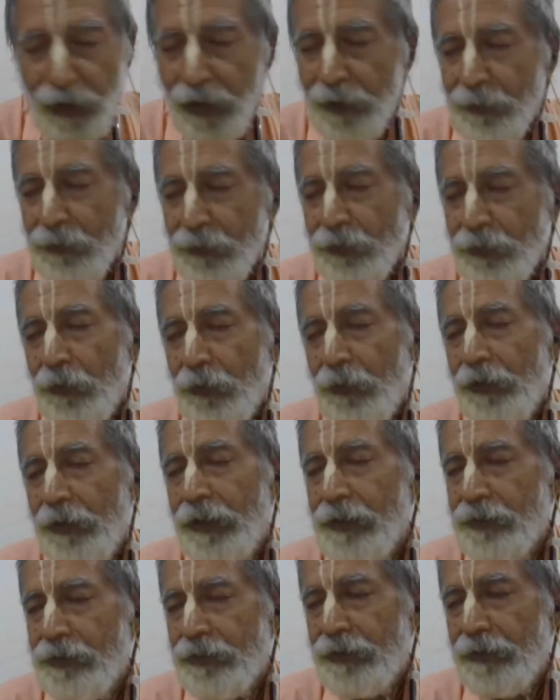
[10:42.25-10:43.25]
I'm so
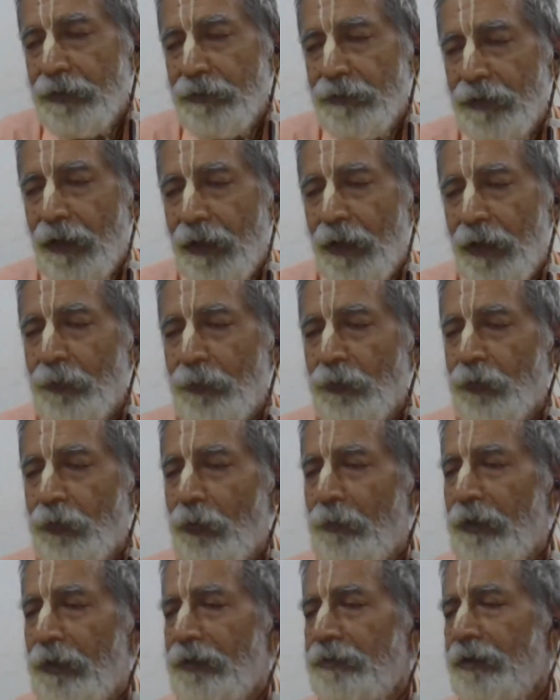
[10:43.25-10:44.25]
rich, I'm so
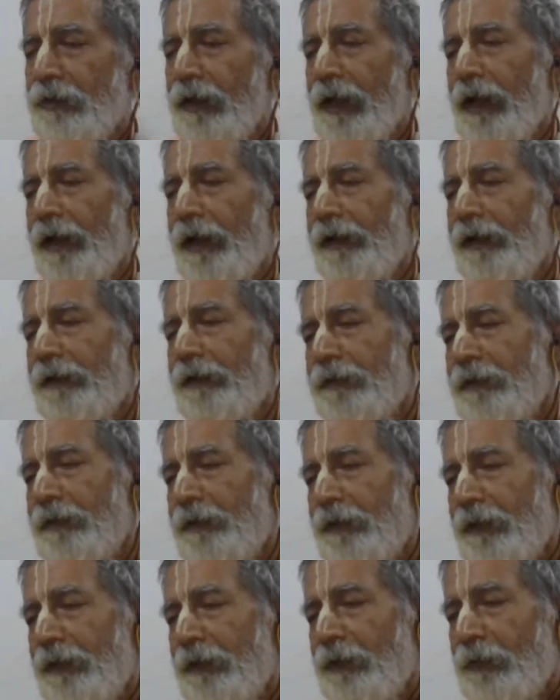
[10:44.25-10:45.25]
much land.
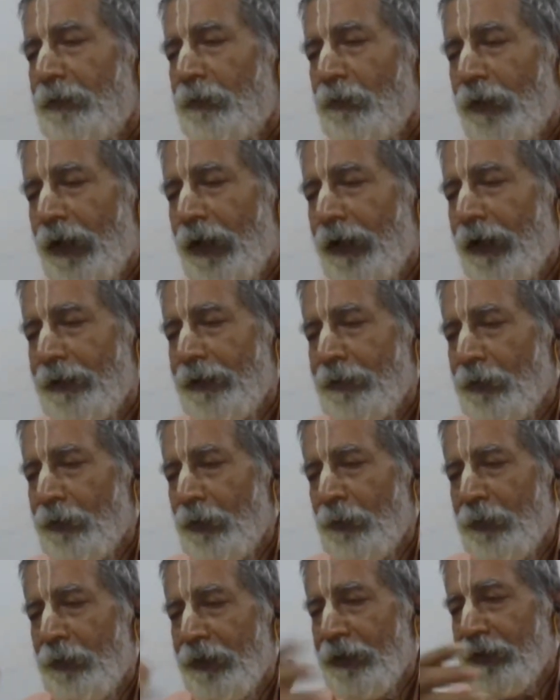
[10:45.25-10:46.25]
Why
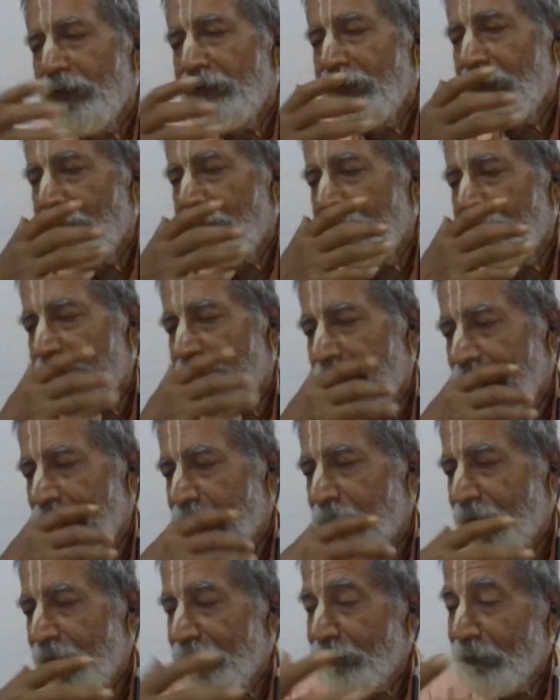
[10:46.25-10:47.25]
nobody is giving
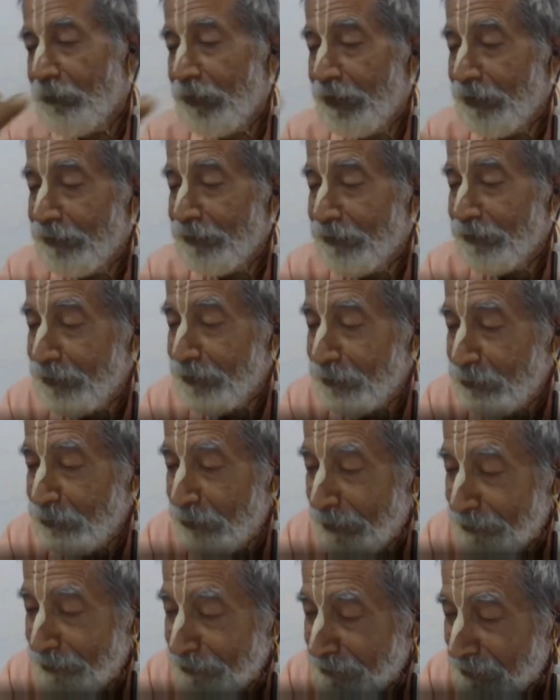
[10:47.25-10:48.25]
respect? Whereas this
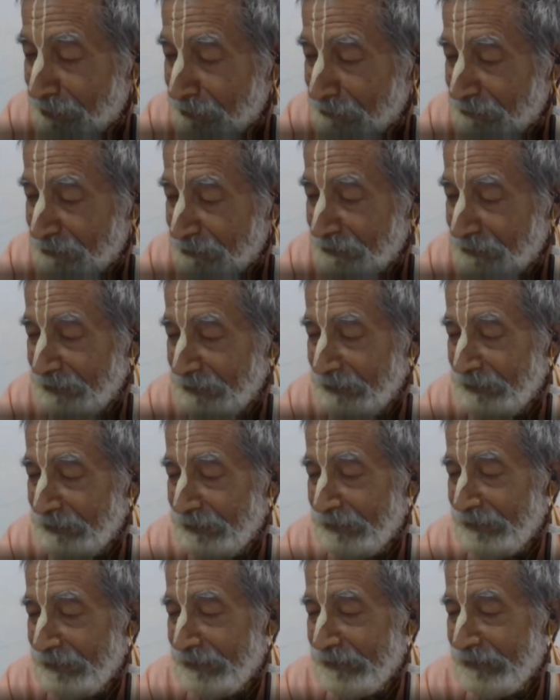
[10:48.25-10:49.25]
person
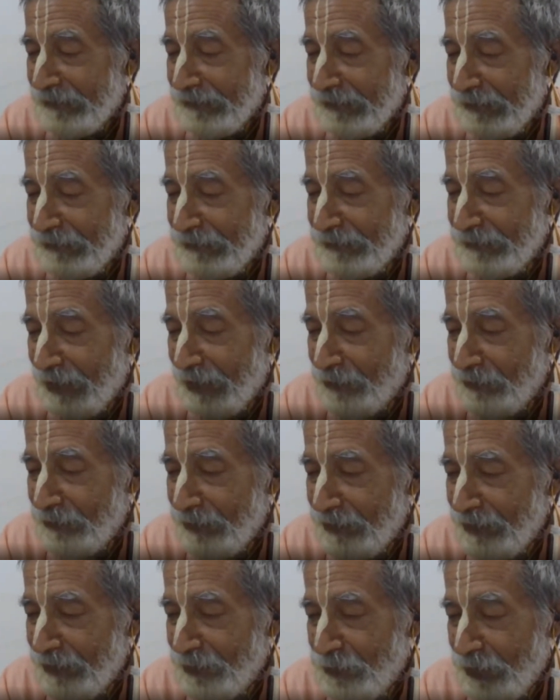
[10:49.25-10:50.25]
doesn't have
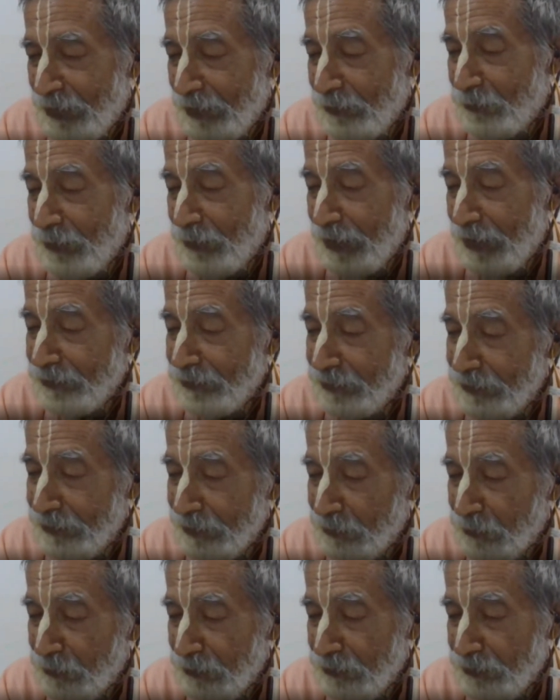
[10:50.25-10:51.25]
anything, plus he's
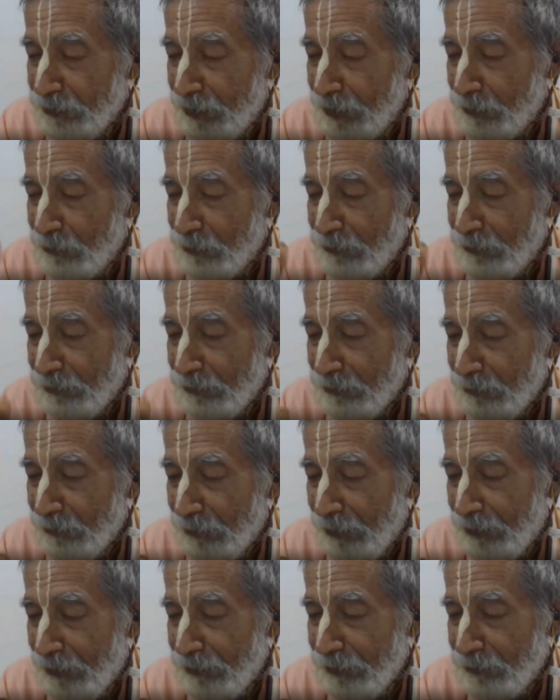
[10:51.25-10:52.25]
a Muslim,
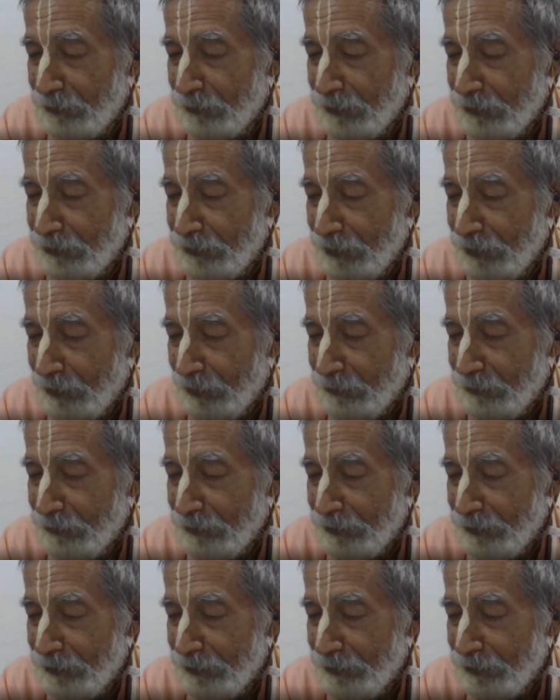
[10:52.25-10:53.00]
born a Muslim.